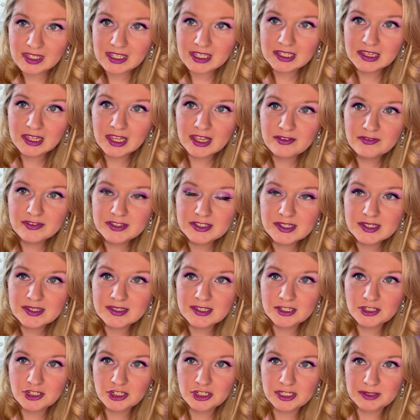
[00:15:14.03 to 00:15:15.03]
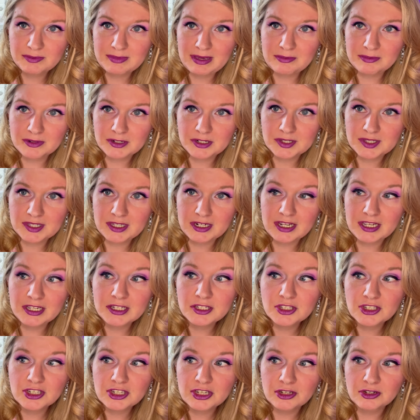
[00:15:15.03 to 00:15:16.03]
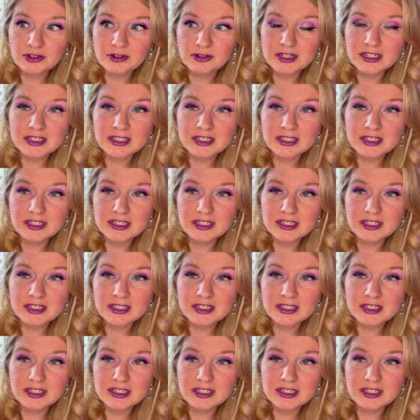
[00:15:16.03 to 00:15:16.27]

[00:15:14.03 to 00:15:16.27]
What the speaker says: Love and Stitches members, and it too